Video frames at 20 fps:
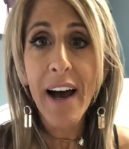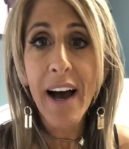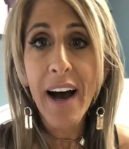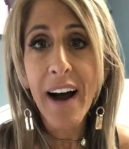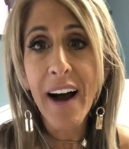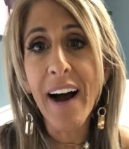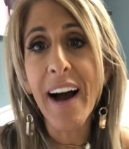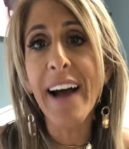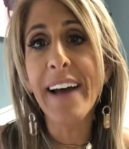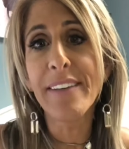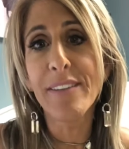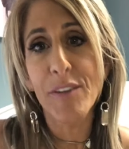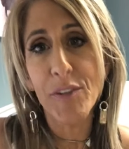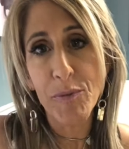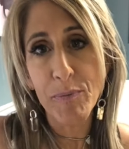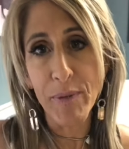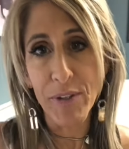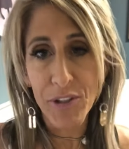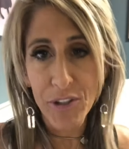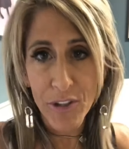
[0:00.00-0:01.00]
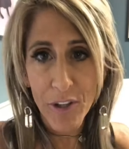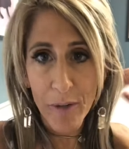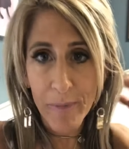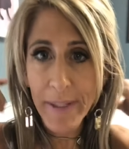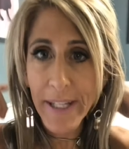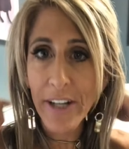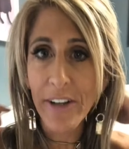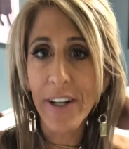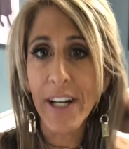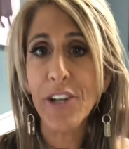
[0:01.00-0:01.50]
"Hi, Elizabeth, you know, I'm
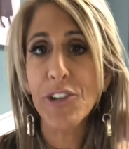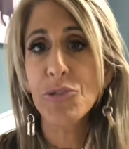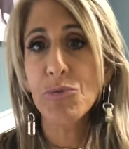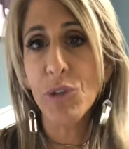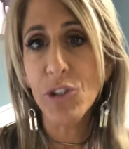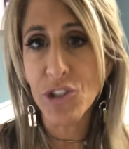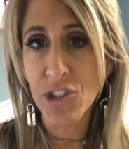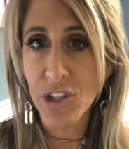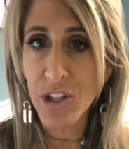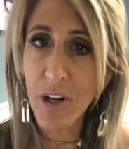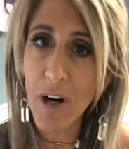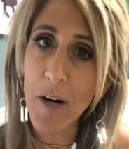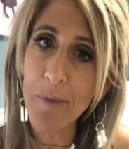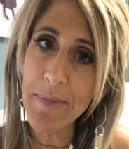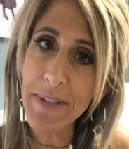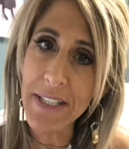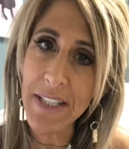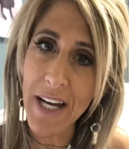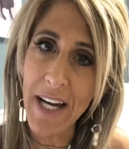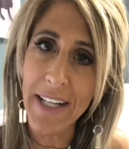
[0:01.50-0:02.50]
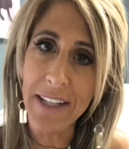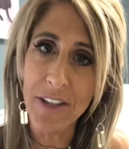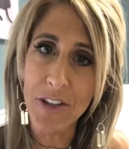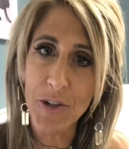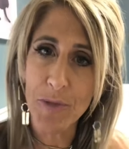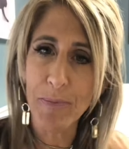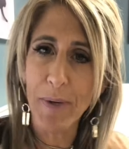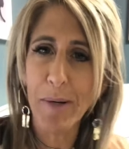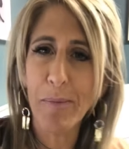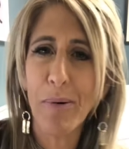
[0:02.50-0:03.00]
here, and I just want you to know I've been
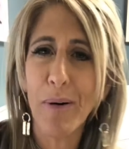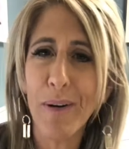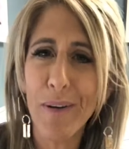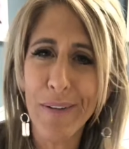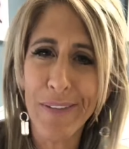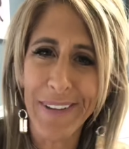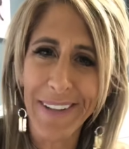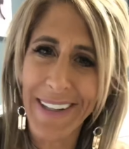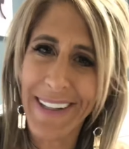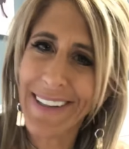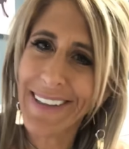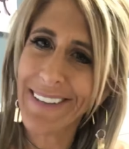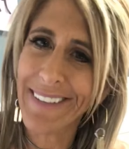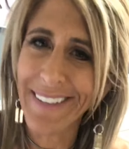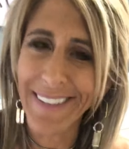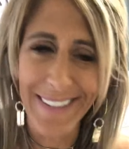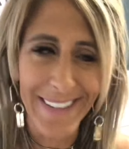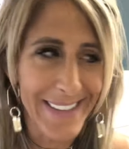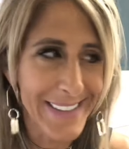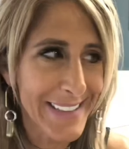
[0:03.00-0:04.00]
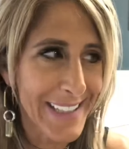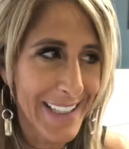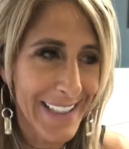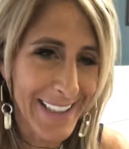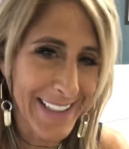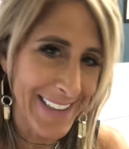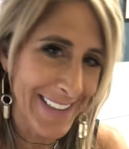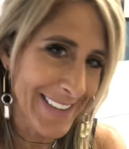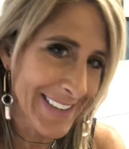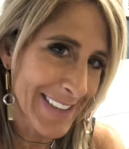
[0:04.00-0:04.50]
diagnosed bipolar, and I can already t-
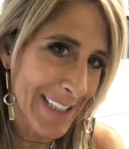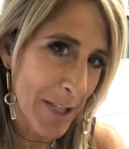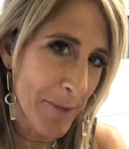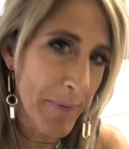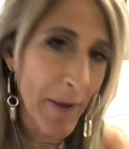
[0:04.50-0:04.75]
kind of tell."